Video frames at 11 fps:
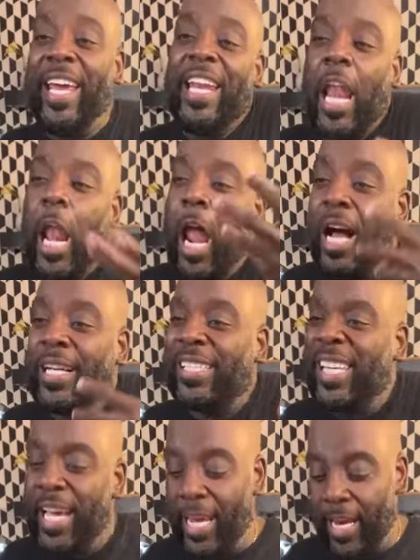it locks
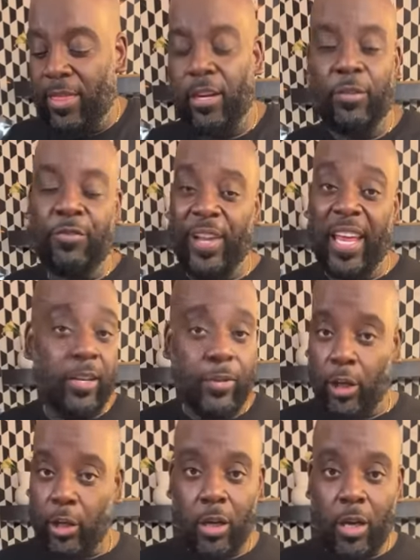in the
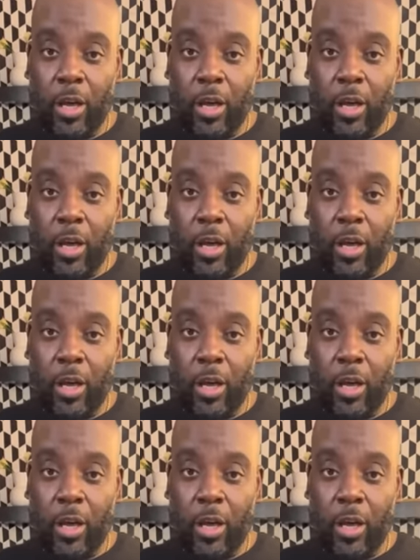flavor